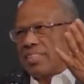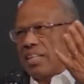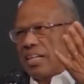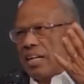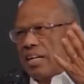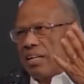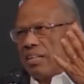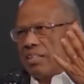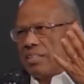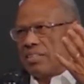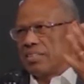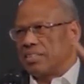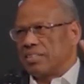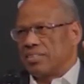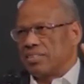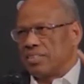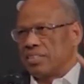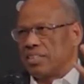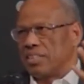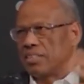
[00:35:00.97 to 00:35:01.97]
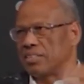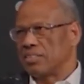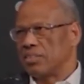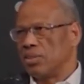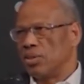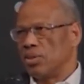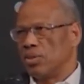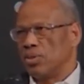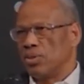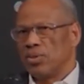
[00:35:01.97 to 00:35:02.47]
I, you know, there's
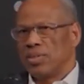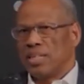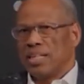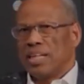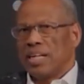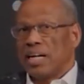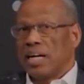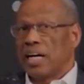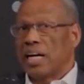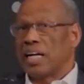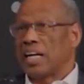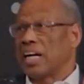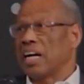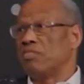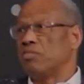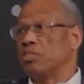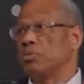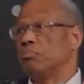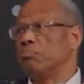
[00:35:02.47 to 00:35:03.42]
no, I haven't